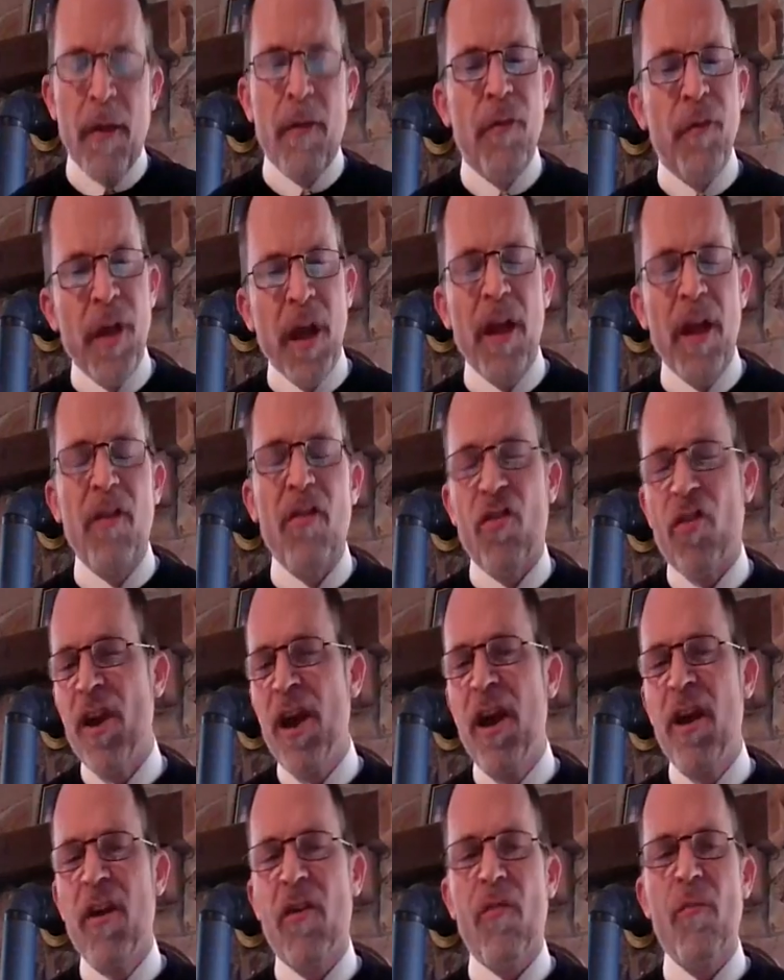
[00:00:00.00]
Then
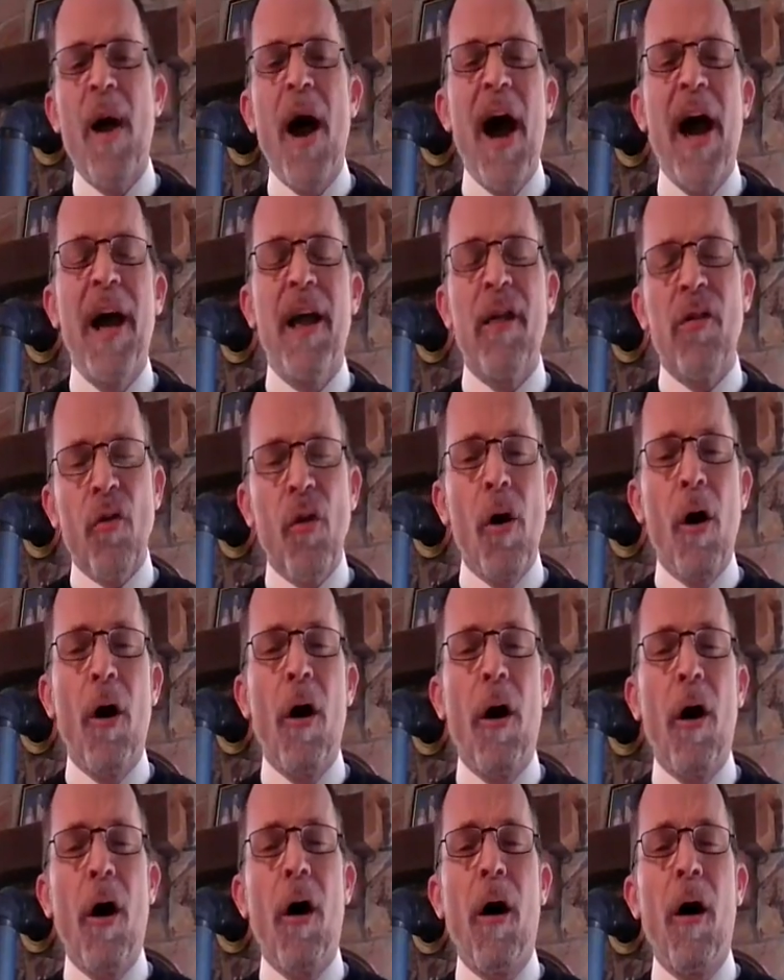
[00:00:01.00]
sings my
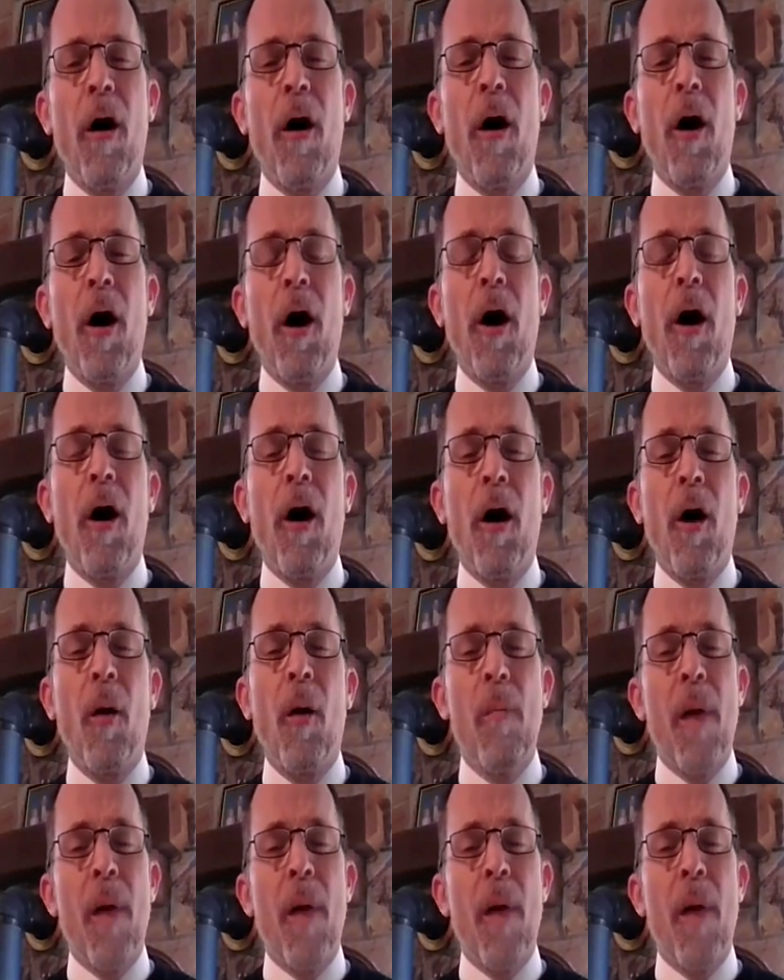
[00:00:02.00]
soul,